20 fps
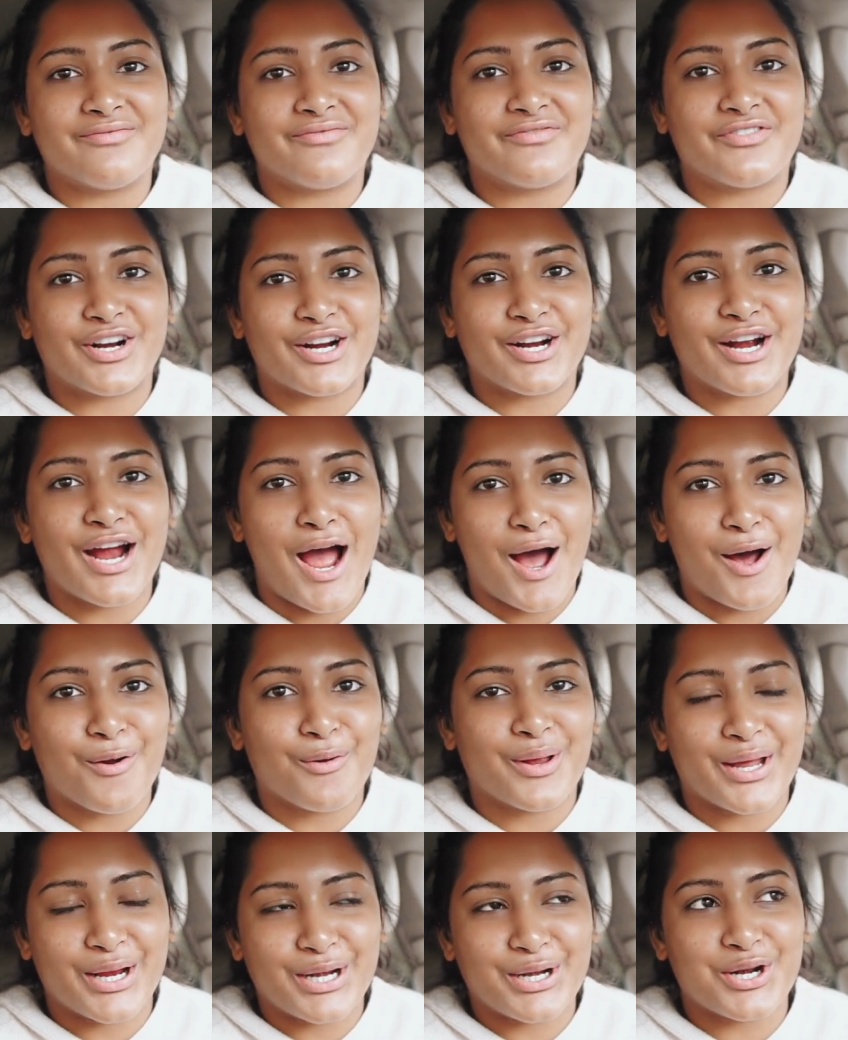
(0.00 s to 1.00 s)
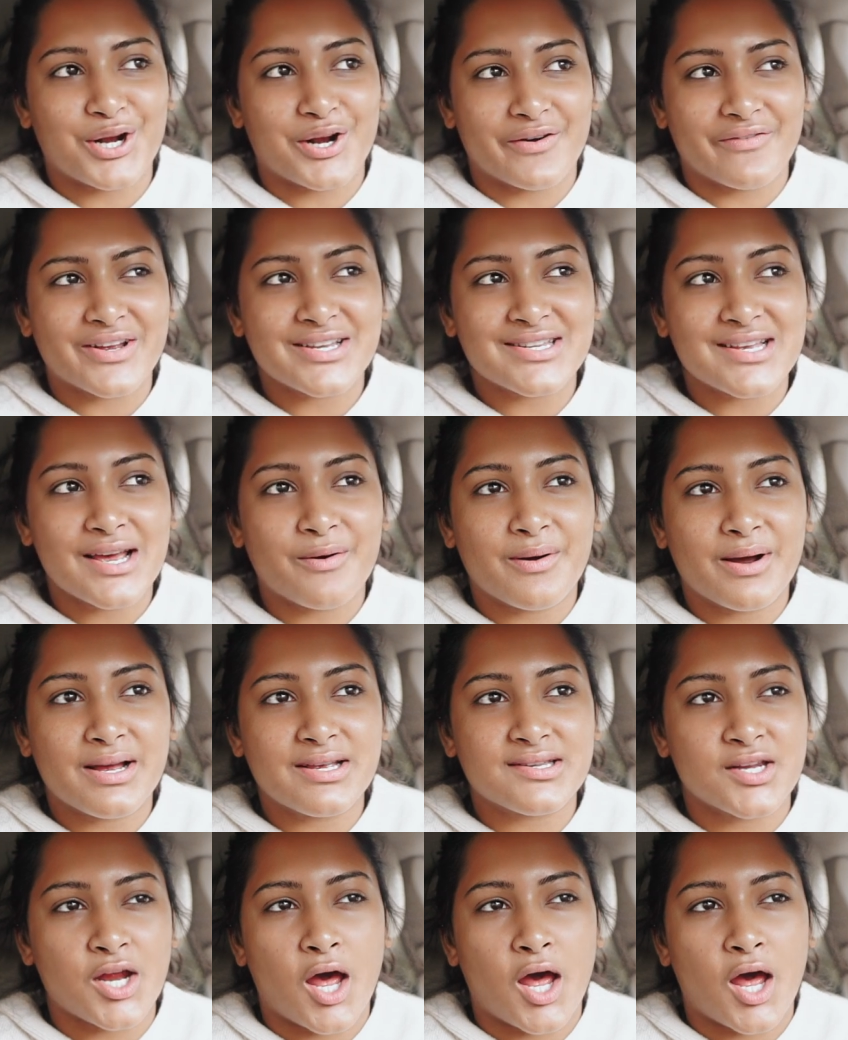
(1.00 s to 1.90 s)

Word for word: for how like nervous I was.